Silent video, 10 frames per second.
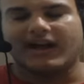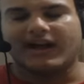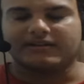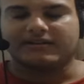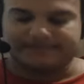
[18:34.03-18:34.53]

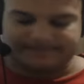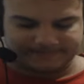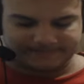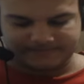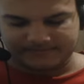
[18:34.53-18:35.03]
I don't know.
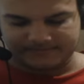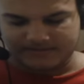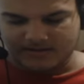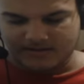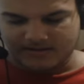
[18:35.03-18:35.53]

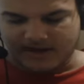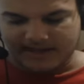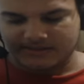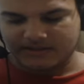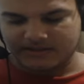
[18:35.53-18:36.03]

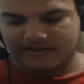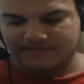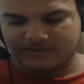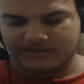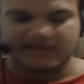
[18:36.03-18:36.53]
I still have
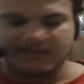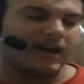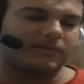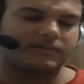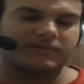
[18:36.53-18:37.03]
to see
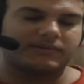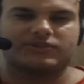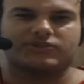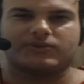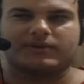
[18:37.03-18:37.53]
how the
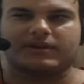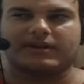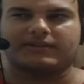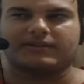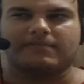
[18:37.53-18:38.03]
show
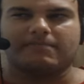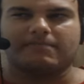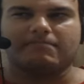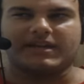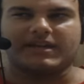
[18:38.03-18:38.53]
gonna
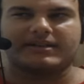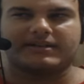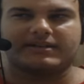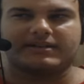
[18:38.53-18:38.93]
make